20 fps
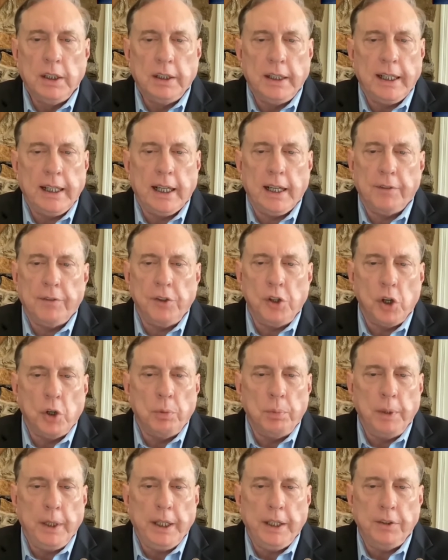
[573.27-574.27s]
They have
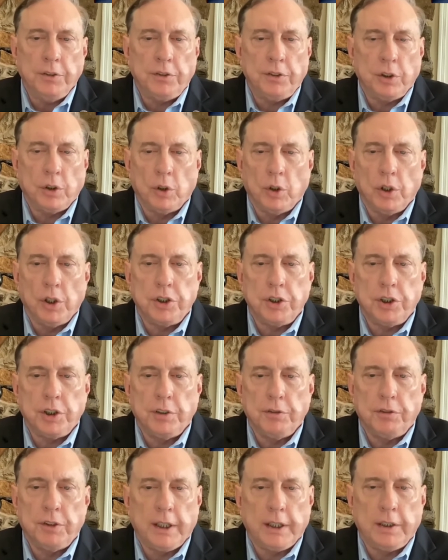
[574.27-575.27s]
no means to launch
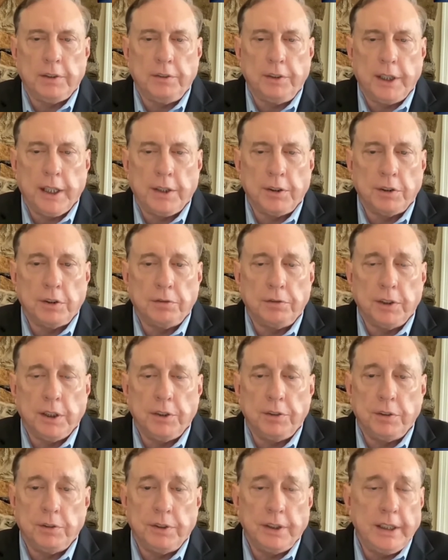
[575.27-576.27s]
an effective
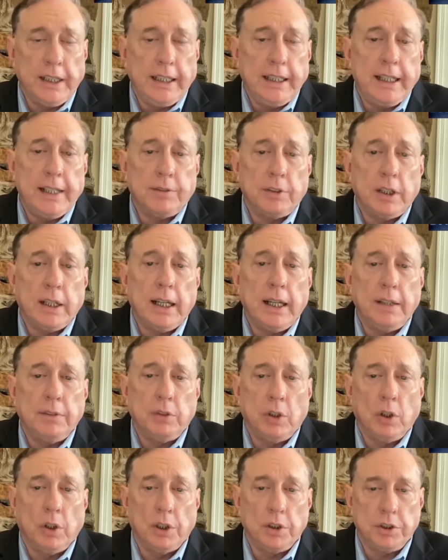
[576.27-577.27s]
counteroffensive, and they never
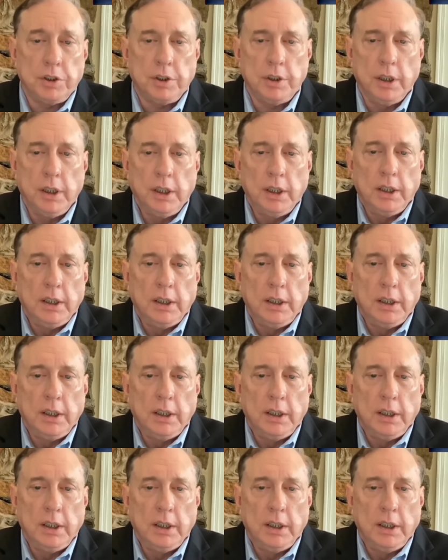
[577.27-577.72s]
have launched